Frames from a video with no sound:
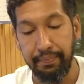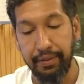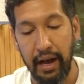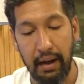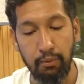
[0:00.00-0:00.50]

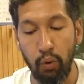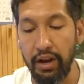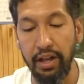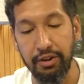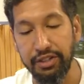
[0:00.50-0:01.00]
Um,
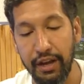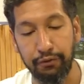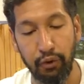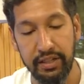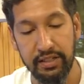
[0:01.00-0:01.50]
one other
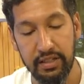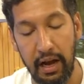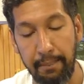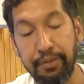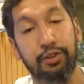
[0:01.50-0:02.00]
difference,
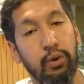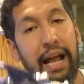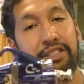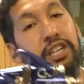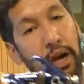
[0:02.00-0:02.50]
um, this one
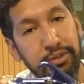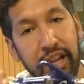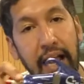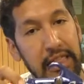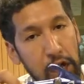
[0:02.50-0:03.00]
actually comes
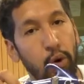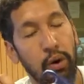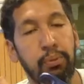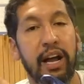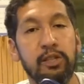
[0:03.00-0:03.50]
in at a
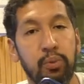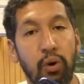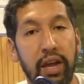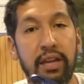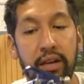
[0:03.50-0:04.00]
lower price
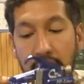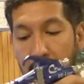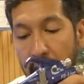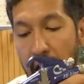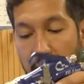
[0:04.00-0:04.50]
point
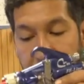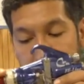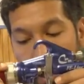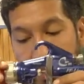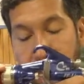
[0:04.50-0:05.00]
uh, than,
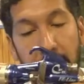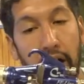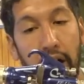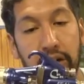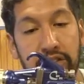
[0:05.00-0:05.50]
the, than
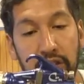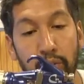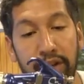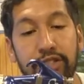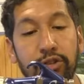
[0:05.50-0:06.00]
the
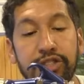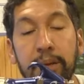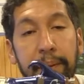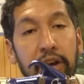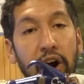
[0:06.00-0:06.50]
original
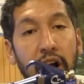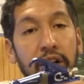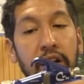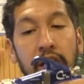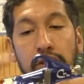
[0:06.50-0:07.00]

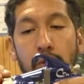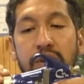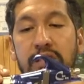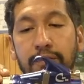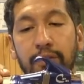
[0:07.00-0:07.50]
CPR. The
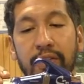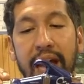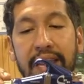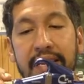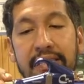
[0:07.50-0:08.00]
reason for
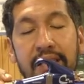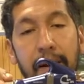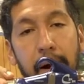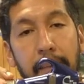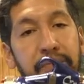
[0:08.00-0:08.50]
that is
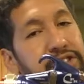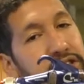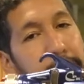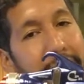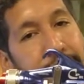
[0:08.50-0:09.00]
um, this
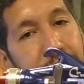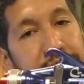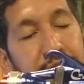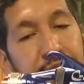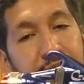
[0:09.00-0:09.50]
is about a
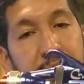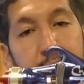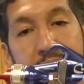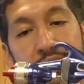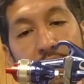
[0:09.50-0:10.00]
50-50
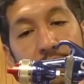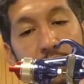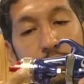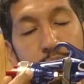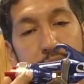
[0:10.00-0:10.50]
mix of
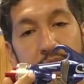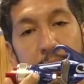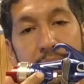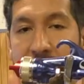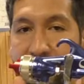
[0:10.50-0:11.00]

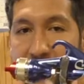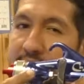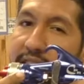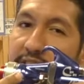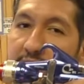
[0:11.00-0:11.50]
aluminum and
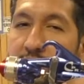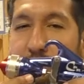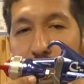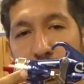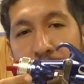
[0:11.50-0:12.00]
stainless steel
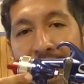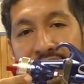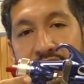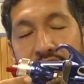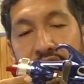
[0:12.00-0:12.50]
fluid
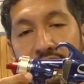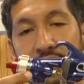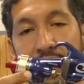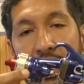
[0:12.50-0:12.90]
passages.